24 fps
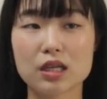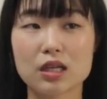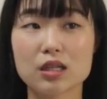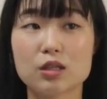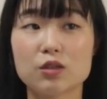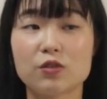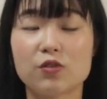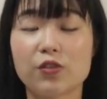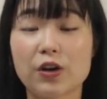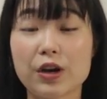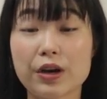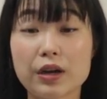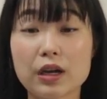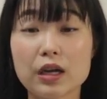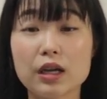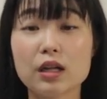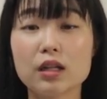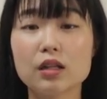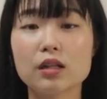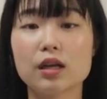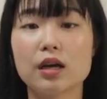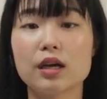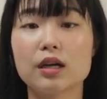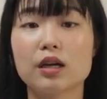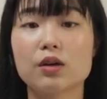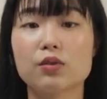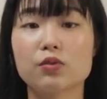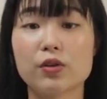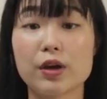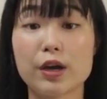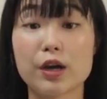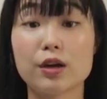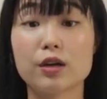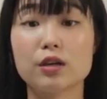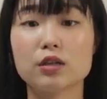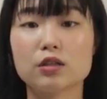It's very like
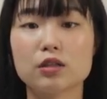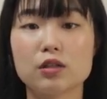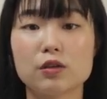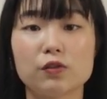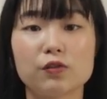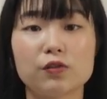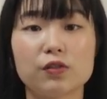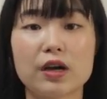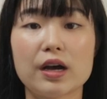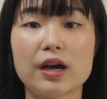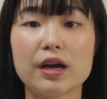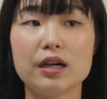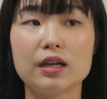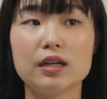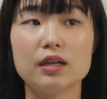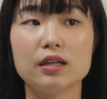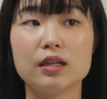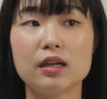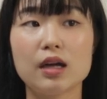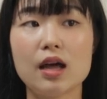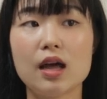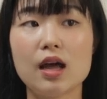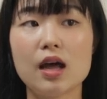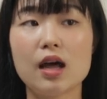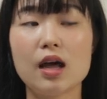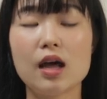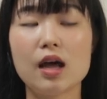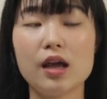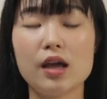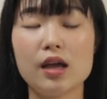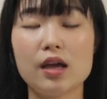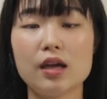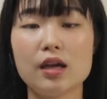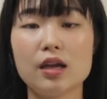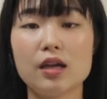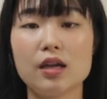rare to find
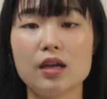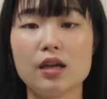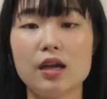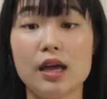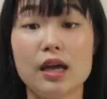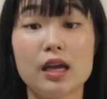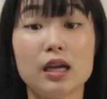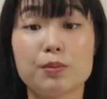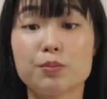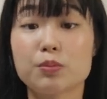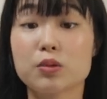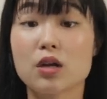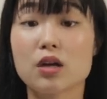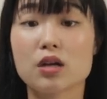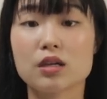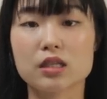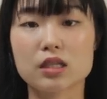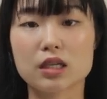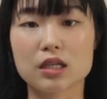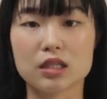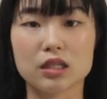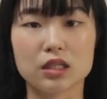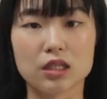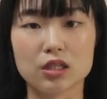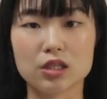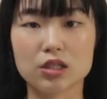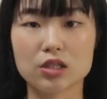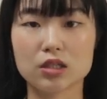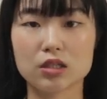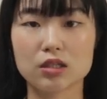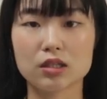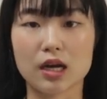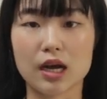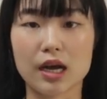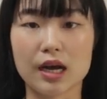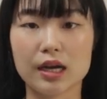a plus
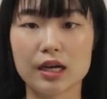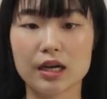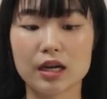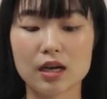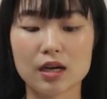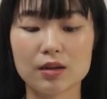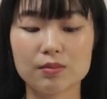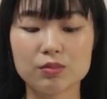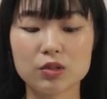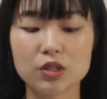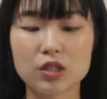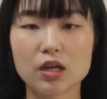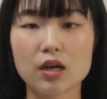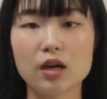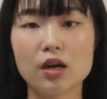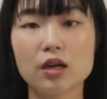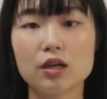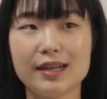condition items.